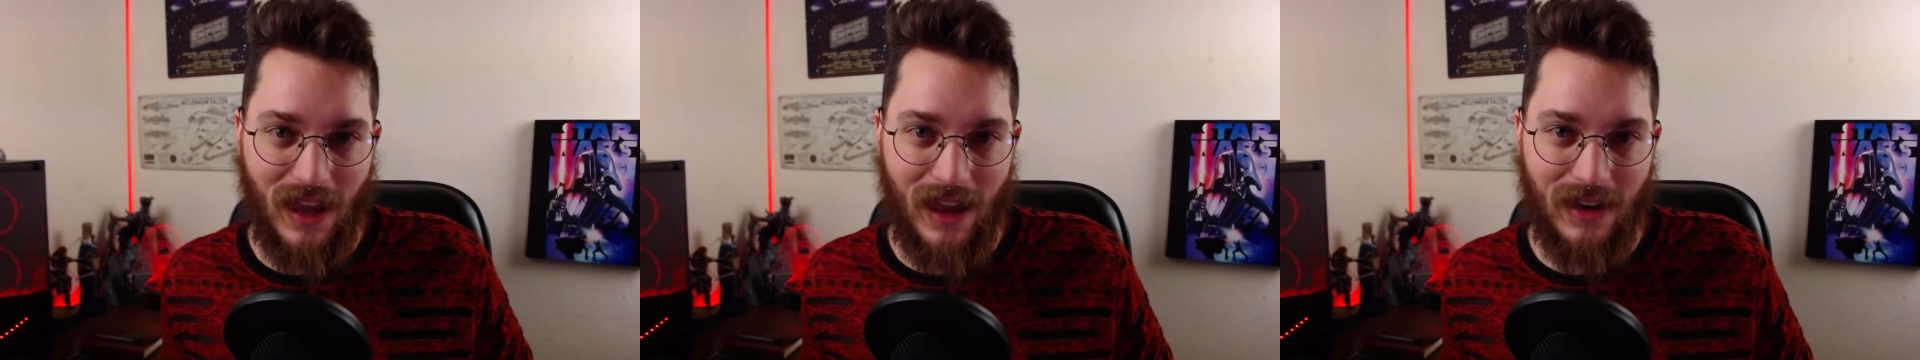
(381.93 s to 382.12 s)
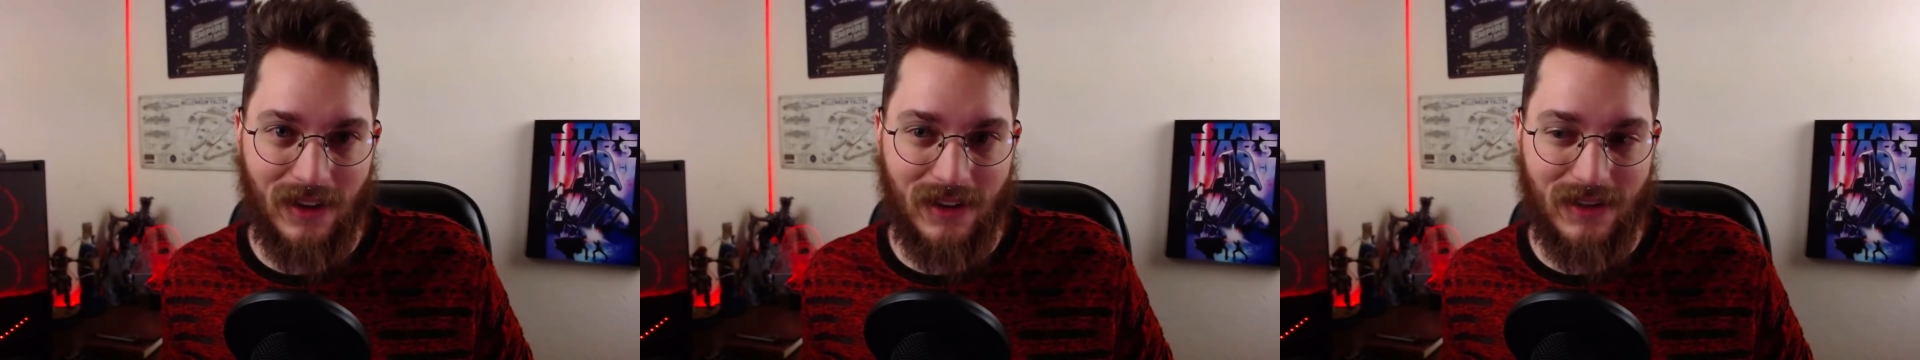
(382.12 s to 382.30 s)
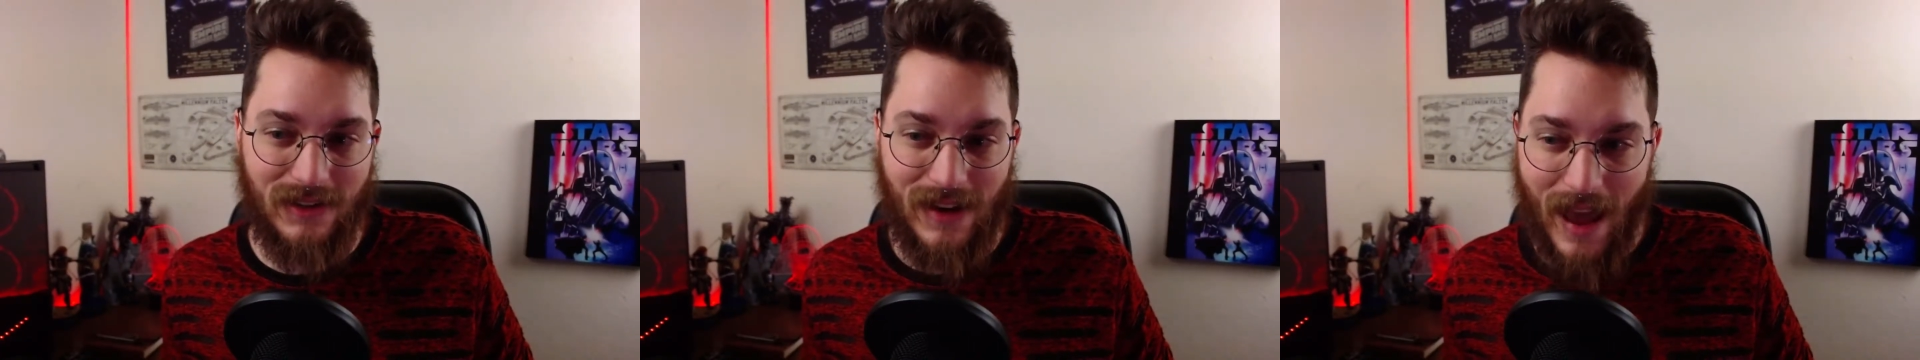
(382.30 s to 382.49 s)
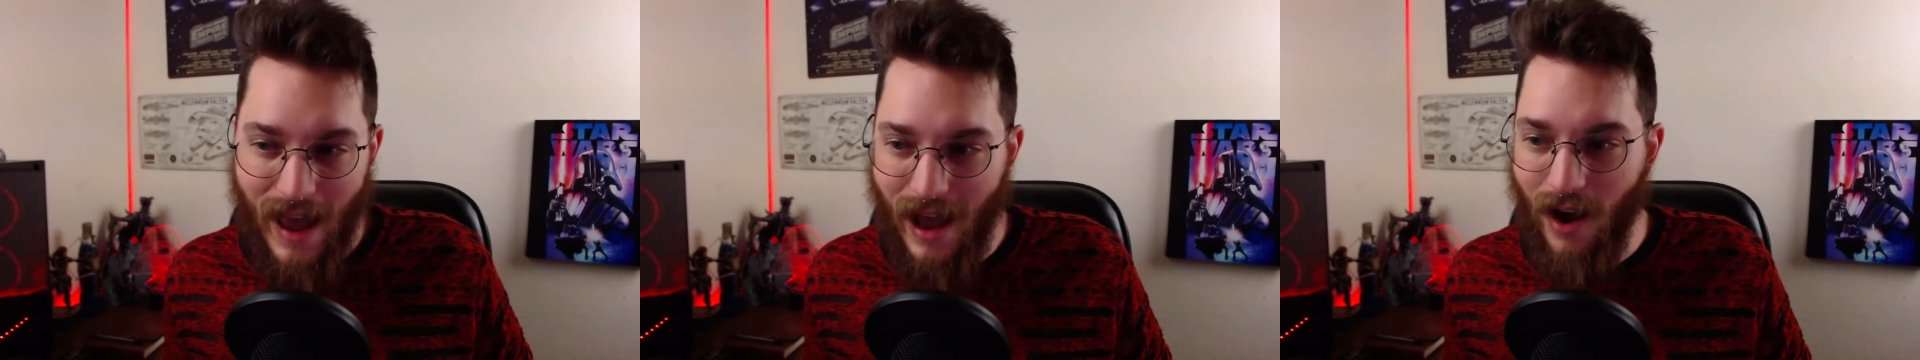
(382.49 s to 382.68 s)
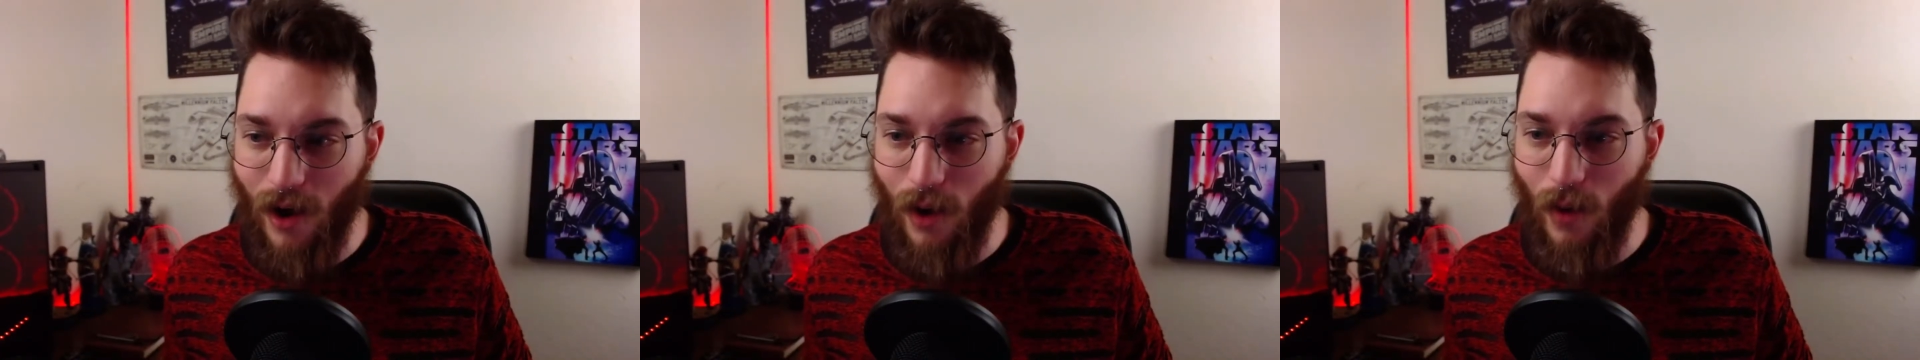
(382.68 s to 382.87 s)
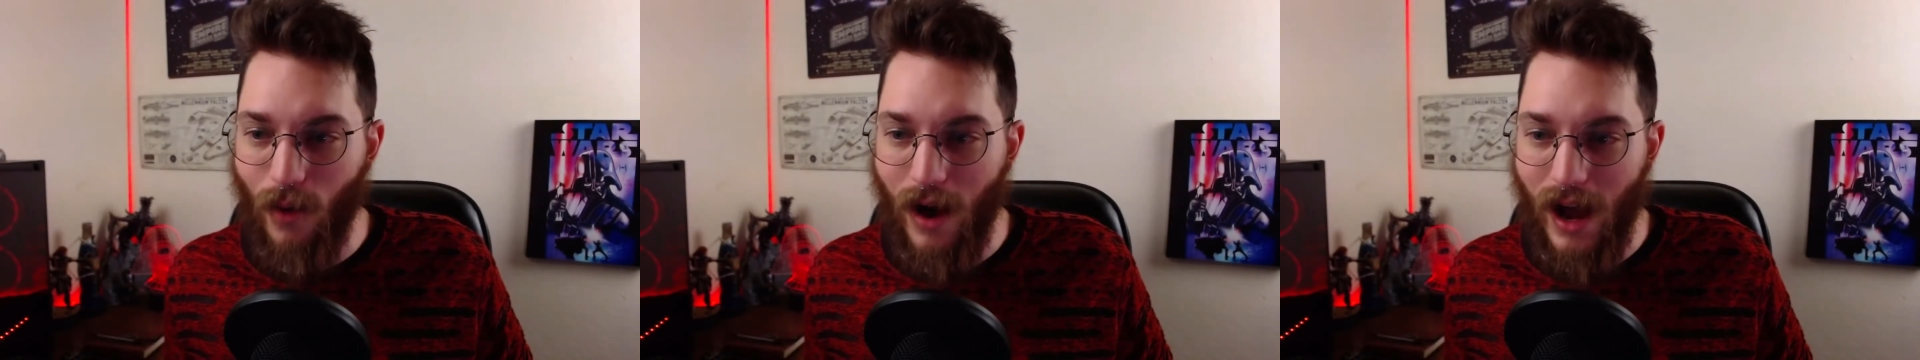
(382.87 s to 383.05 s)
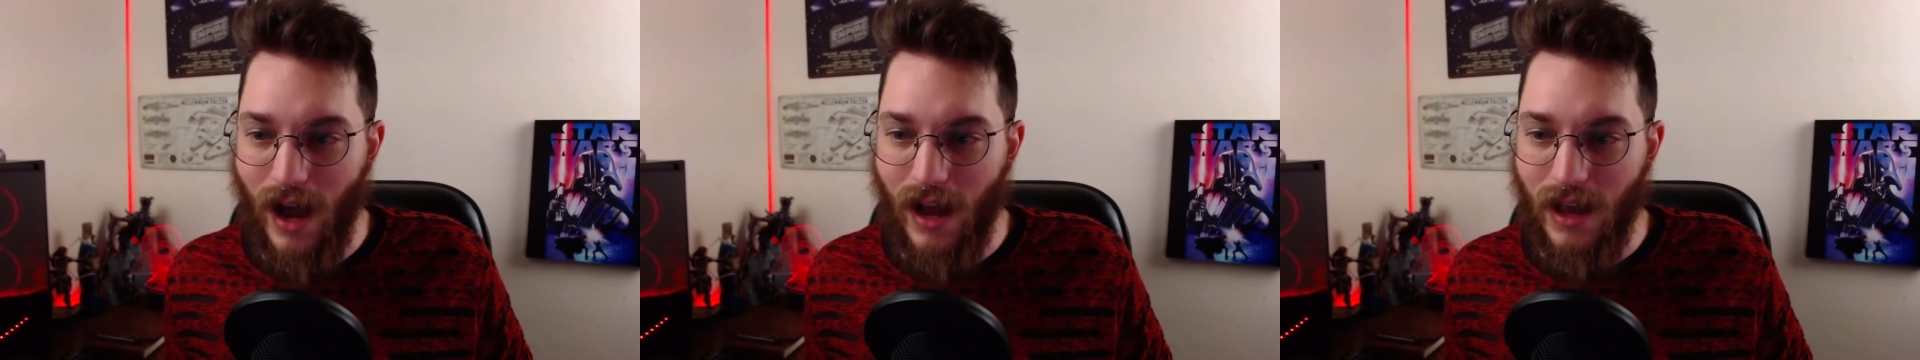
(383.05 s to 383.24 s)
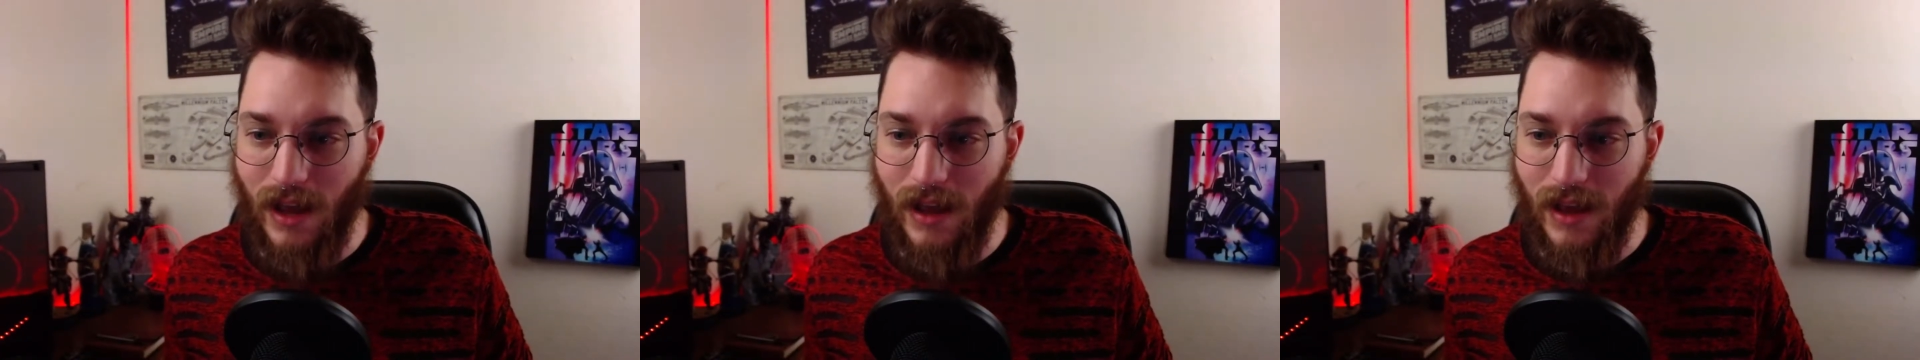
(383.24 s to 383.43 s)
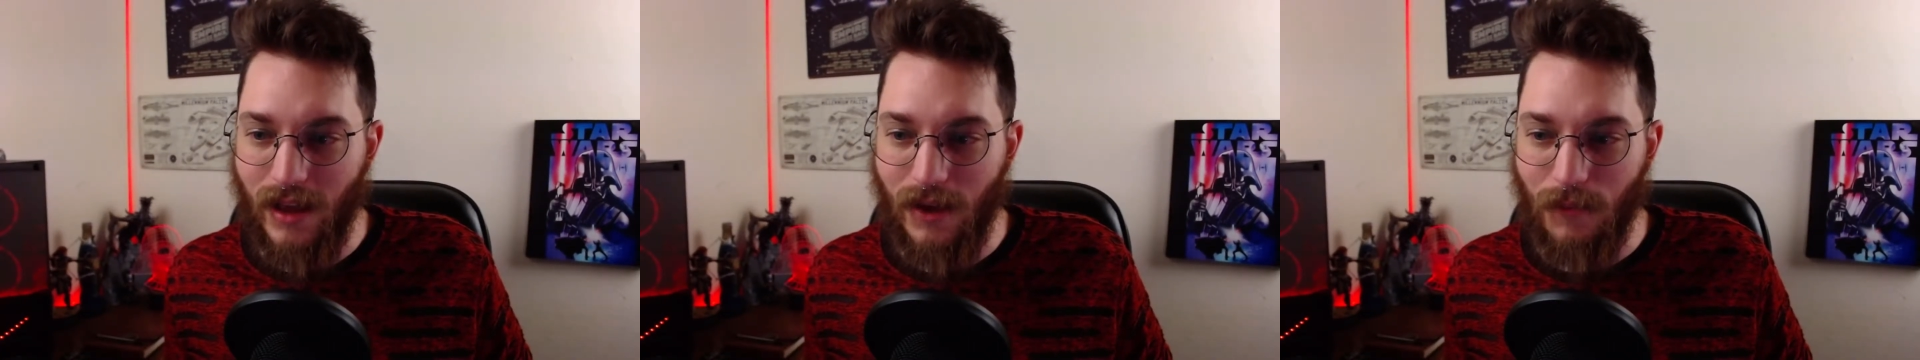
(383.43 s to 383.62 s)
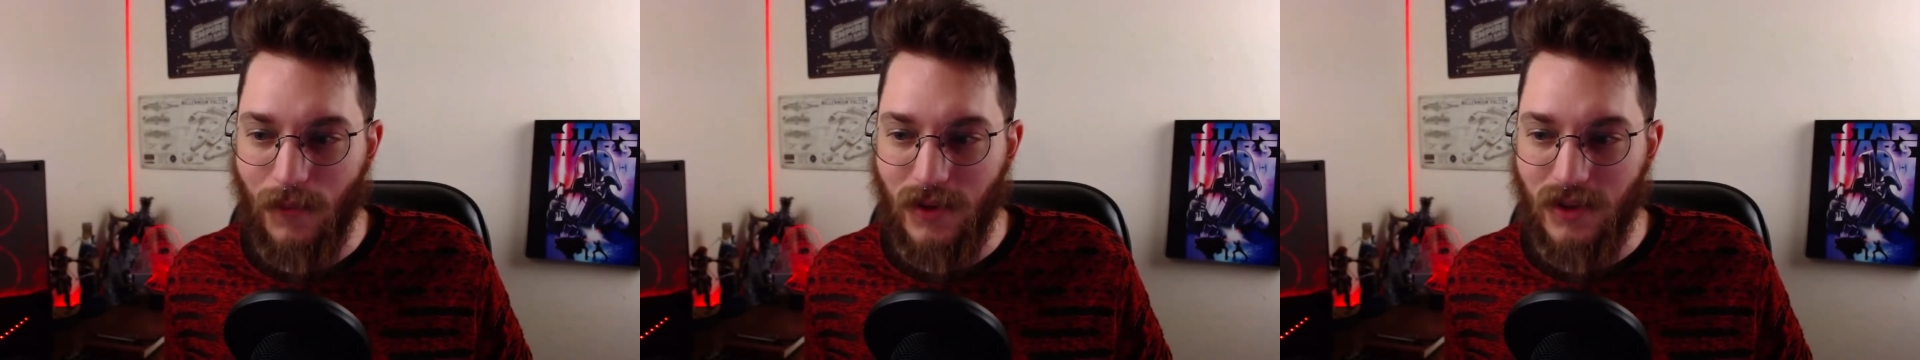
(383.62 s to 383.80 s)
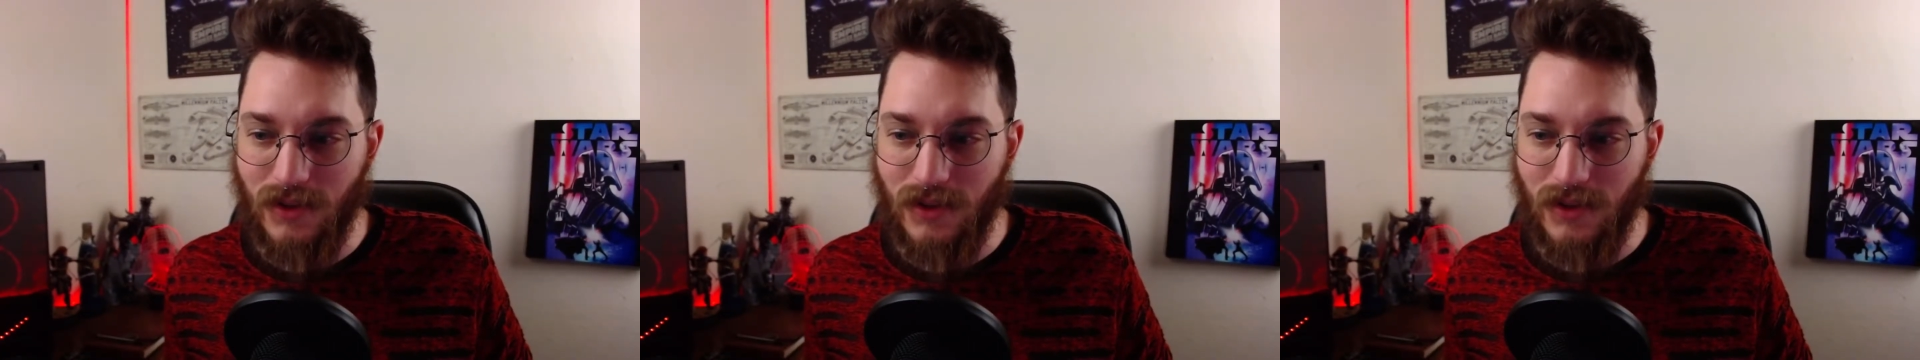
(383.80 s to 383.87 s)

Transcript: And now I am